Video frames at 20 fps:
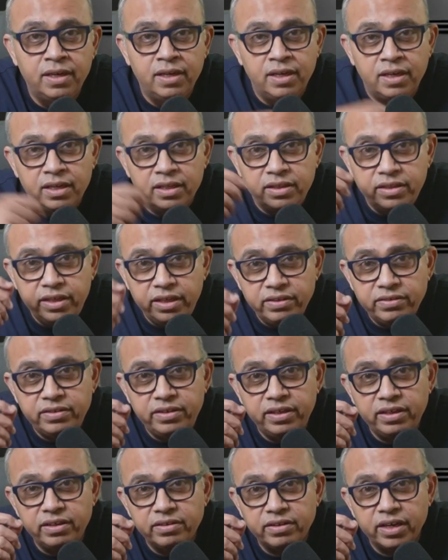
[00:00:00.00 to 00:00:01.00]
These
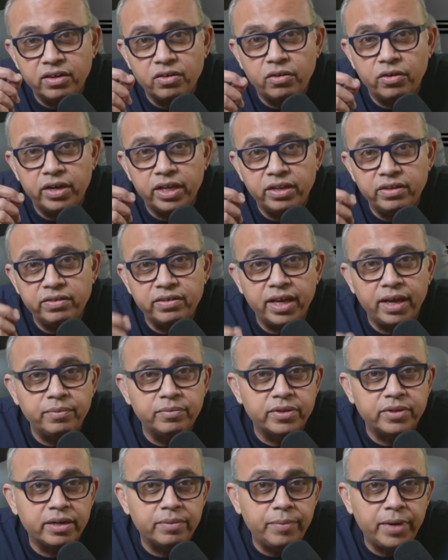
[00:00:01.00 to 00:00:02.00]
genes encode enzymes
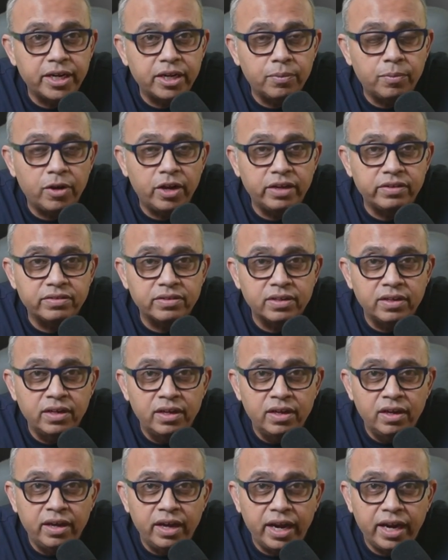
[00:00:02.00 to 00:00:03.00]
that metabolize
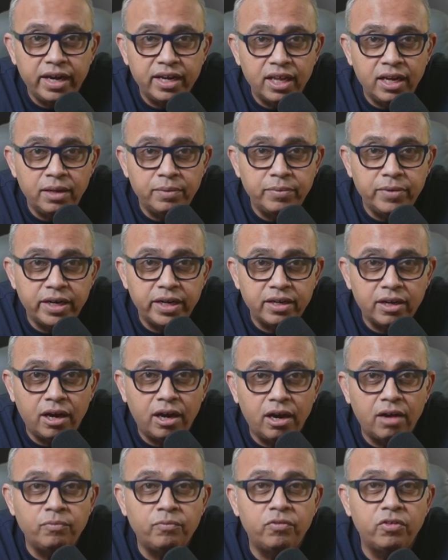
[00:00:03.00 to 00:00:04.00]
and eliminate
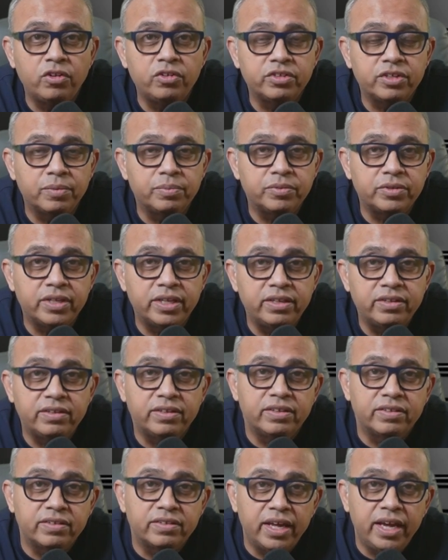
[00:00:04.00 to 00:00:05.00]
harmful
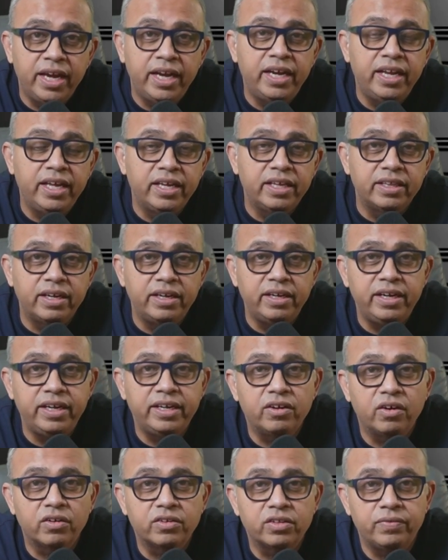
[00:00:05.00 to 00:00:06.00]
substances, aiding in the
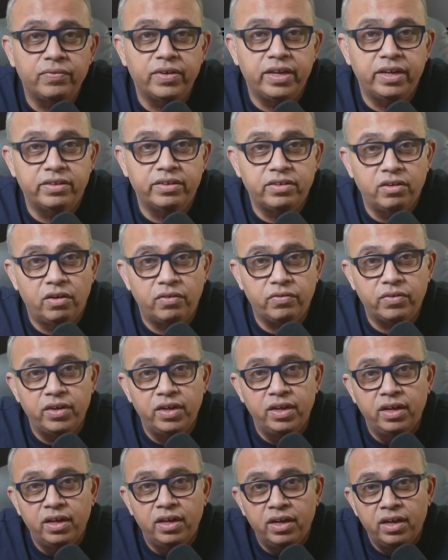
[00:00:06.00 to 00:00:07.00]
detoxification of
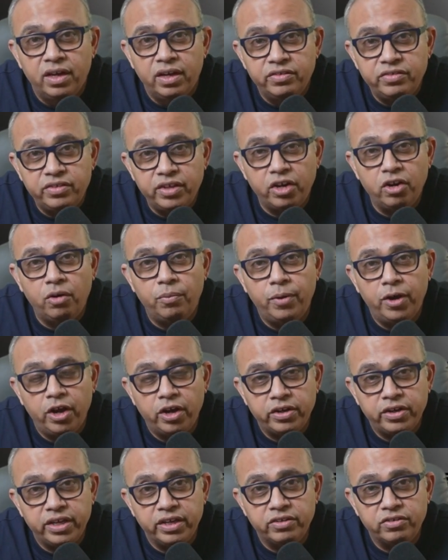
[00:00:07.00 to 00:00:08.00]

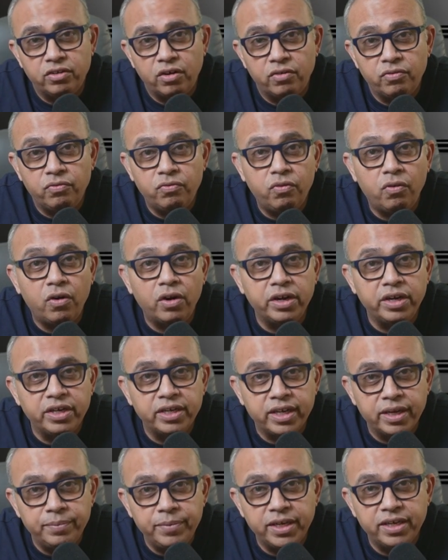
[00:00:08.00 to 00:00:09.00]
xenobiotics or foreign
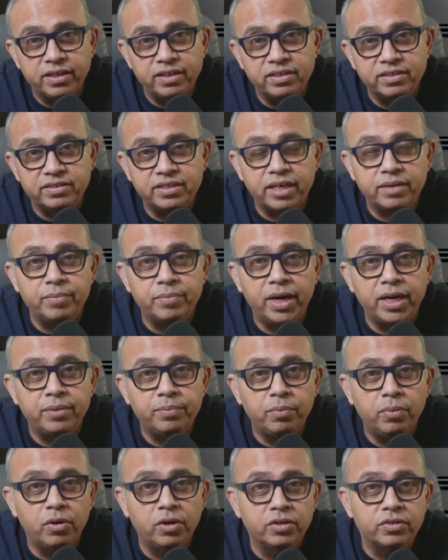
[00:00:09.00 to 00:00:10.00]
chemicals that might
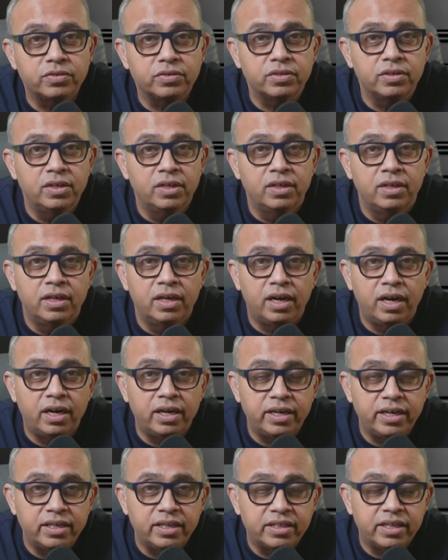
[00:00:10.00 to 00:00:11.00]
pose a
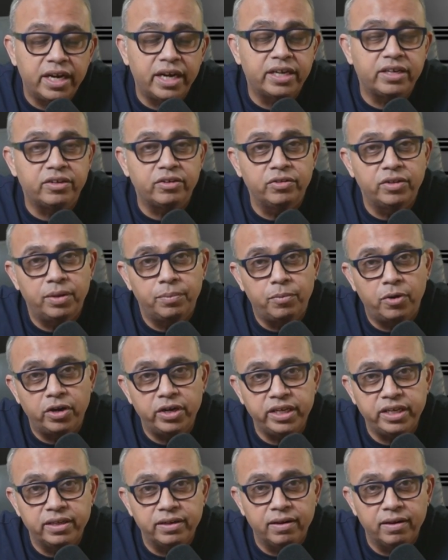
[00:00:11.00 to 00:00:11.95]
threat to the body.